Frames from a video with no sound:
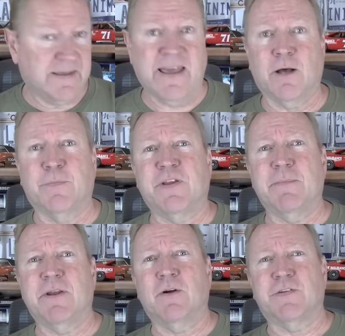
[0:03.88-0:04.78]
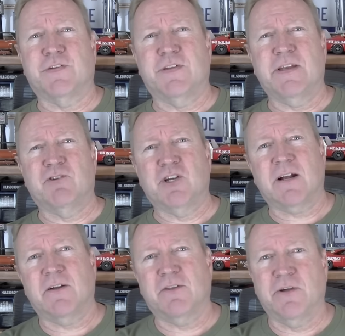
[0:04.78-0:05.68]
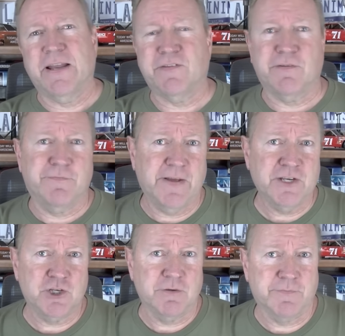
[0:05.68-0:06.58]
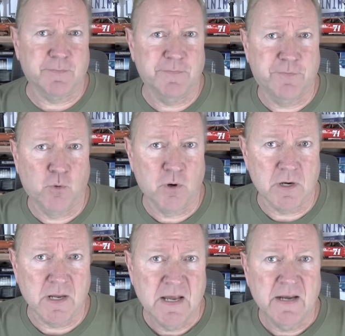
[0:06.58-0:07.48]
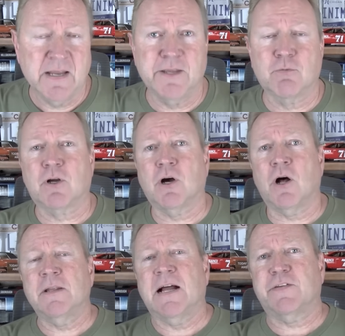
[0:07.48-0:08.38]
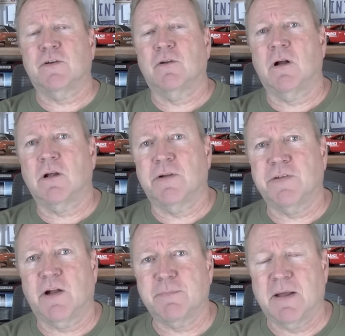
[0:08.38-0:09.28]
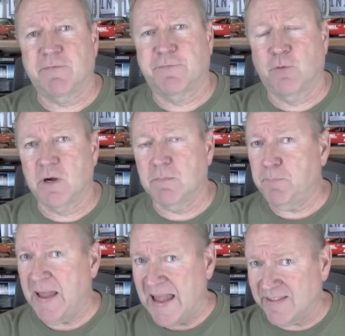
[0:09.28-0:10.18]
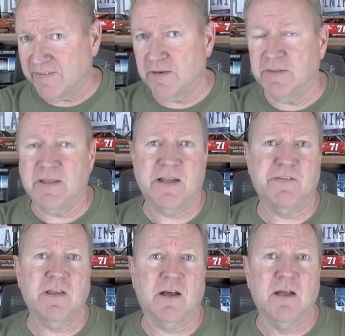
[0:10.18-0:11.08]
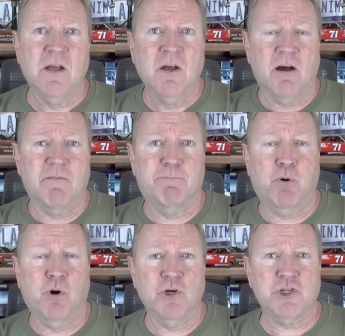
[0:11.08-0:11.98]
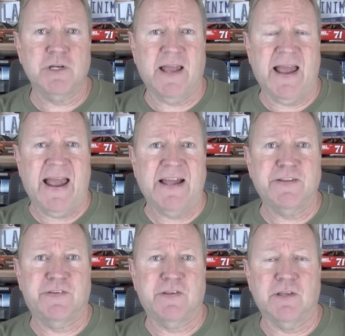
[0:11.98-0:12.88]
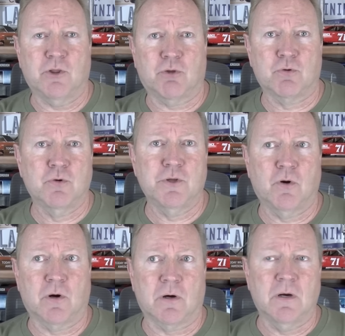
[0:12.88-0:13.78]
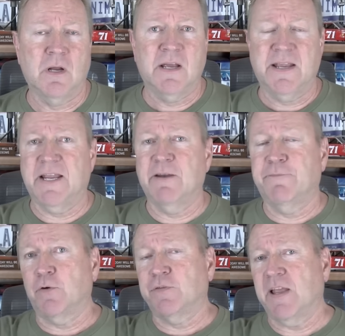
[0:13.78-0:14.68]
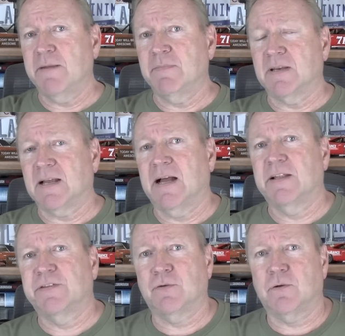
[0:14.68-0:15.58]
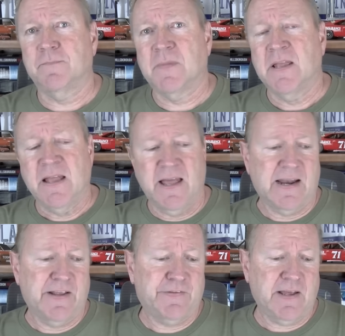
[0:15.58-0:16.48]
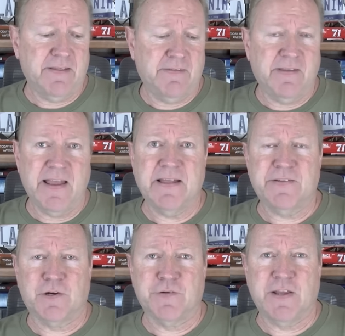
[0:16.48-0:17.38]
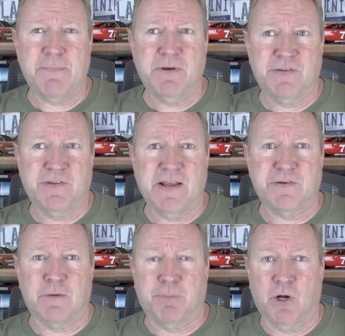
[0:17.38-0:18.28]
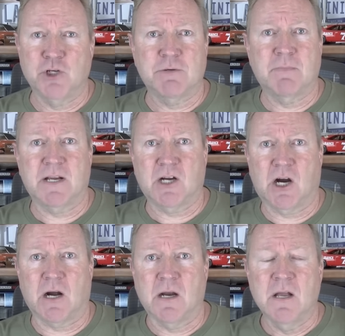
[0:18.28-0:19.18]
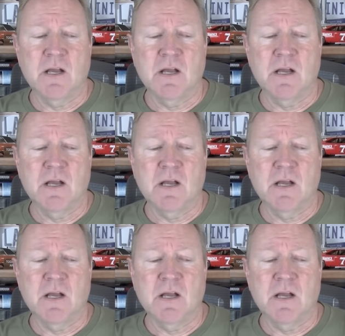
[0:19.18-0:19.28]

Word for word: Caleb sent me a note and Steve, check out the latest invention from Ford. Now, you'll recall not so long ago I talked about how Ford had patented the idea of pushing ads to you through your infotainment console. And I said the day that starts happening is the day I start punching my car.